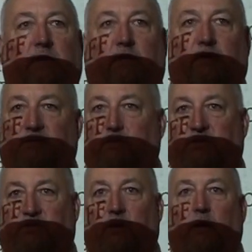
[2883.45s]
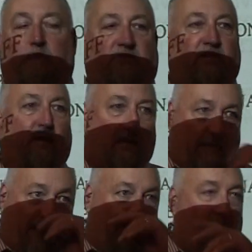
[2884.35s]
because you are so upset
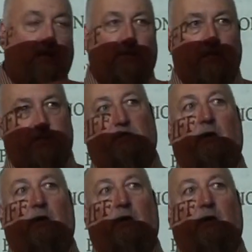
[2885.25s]
about me dishing